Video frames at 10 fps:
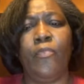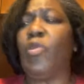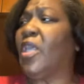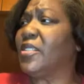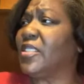
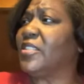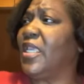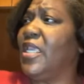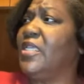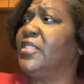Because it's
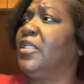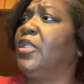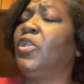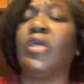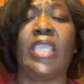easy
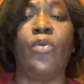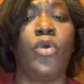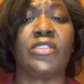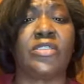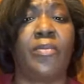to look at
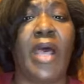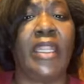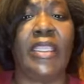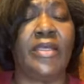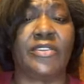what
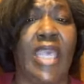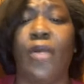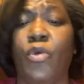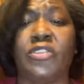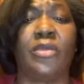somebody else
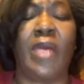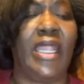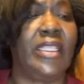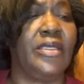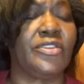got, what
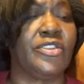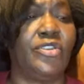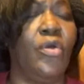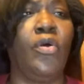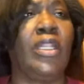somebody else is
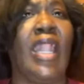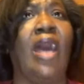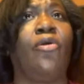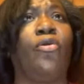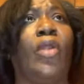doing, and
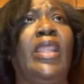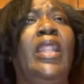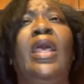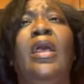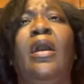how great
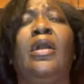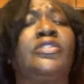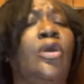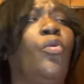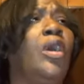
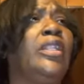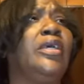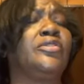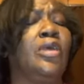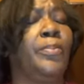someone
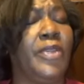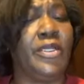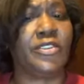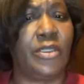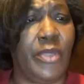else
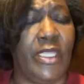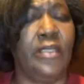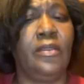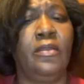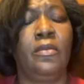appeared to be.